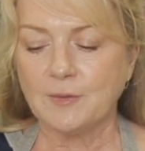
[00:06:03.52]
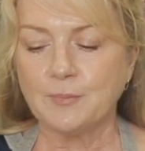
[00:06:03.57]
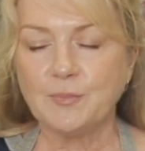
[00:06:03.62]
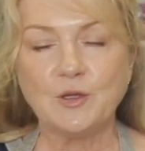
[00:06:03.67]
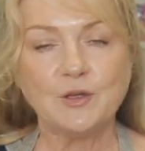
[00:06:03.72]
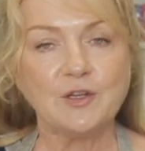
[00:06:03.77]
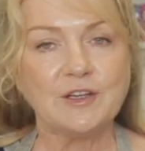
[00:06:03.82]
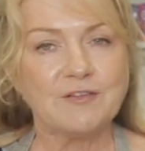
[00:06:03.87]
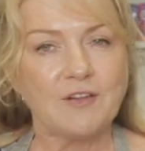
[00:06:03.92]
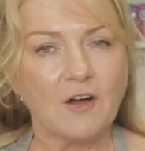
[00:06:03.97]
The
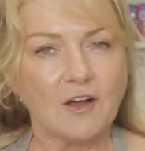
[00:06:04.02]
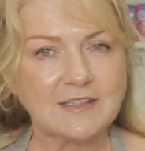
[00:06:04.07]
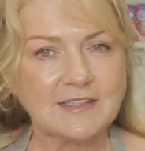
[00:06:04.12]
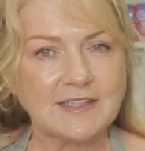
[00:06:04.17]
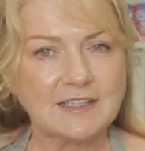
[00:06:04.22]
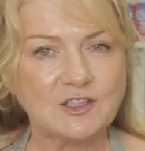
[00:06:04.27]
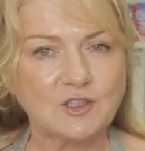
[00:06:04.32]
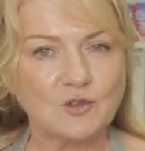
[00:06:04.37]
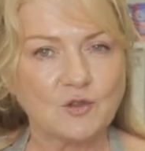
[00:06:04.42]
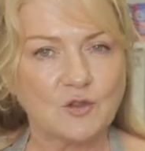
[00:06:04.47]
beauty of
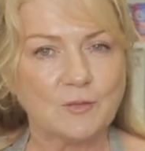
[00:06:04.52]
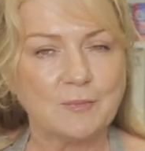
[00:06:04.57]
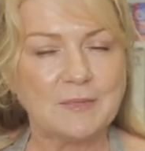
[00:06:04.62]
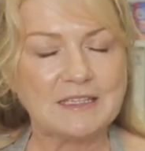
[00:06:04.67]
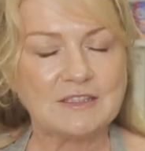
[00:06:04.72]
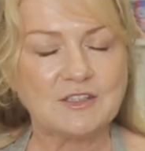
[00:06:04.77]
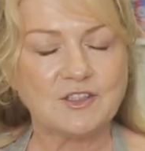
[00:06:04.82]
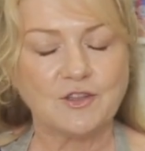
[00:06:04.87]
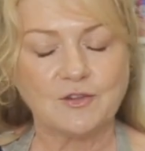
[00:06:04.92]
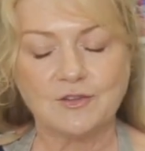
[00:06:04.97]
icing sugar
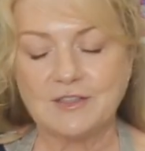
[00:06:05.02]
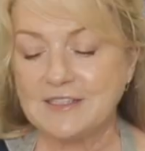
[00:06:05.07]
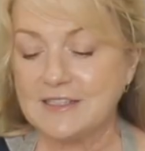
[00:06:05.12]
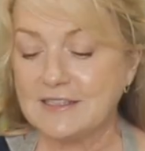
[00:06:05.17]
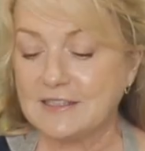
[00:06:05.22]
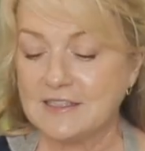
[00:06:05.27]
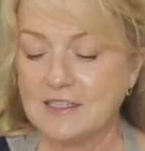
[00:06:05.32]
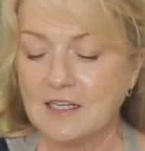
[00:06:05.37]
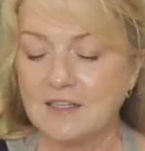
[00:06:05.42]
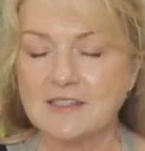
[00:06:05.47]
mixture is
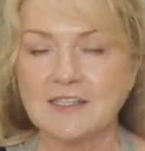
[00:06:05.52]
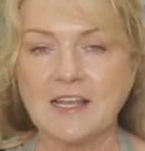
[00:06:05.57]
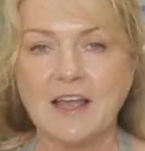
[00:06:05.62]
it does